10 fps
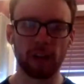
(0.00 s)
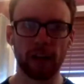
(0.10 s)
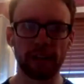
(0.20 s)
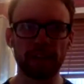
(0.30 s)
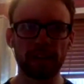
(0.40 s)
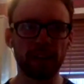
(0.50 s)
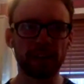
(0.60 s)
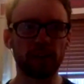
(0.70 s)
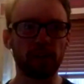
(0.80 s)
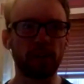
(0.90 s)

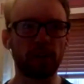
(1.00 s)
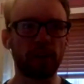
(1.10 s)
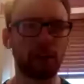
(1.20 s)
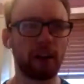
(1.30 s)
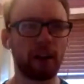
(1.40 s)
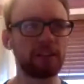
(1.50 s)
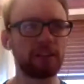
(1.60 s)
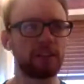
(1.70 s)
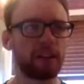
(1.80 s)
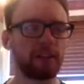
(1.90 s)
it really an
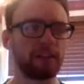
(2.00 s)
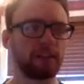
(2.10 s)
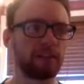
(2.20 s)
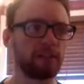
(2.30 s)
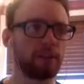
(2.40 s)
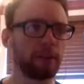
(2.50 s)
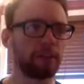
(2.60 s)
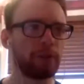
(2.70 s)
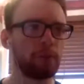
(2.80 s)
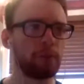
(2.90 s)
answer for
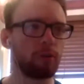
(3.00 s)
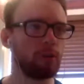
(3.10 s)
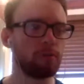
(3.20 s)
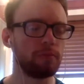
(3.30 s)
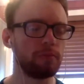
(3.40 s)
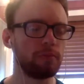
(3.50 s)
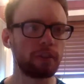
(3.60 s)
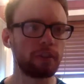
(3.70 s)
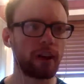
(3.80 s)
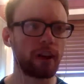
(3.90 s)
midfield problems?
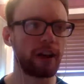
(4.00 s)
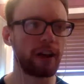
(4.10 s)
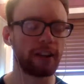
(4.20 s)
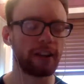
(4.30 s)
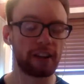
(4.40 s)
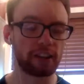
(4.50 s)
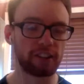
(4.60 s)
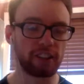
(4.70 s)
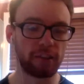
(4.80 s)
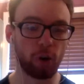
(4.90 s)
I think it gives us a
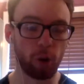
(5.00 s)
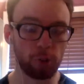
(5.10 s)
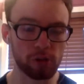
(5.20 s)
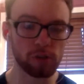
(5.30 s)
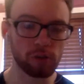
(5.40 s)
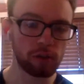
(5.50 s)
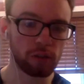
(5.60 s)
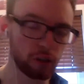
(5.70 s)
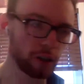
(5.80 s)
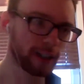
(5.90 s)
different option.
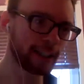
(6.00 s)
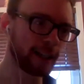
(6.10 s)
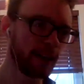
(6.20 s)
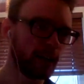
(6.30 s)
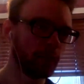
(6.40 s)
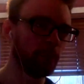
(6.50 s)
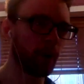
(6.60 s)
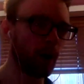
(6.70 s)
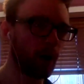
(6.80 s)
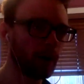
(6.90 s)

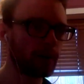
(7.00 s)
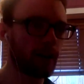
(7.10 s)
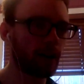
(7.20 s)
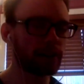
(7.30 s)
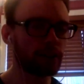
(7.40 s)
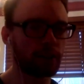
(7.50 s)
But I still